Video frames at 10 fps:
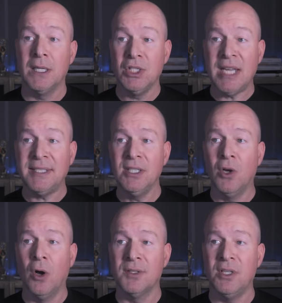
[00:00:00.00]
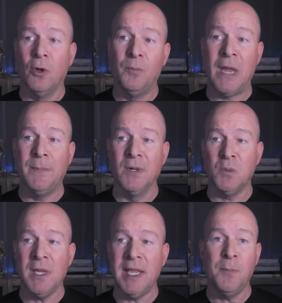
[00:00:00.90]
Jason calls the old papers
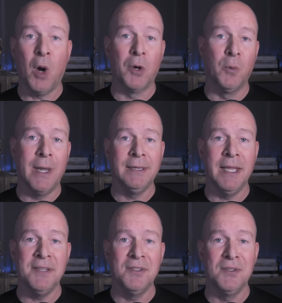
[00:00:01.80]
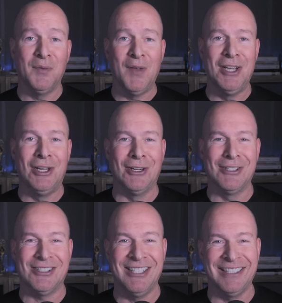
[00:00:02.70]
we keep our red laser
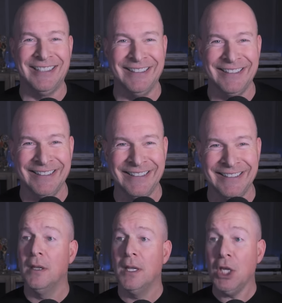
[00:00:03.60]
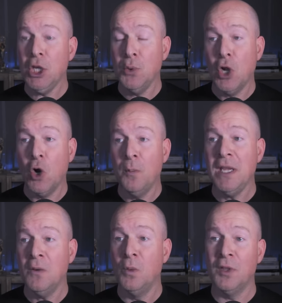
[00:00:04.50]
defenders. You know
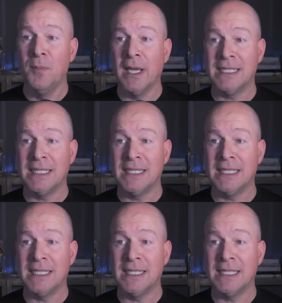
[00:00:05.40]
me with my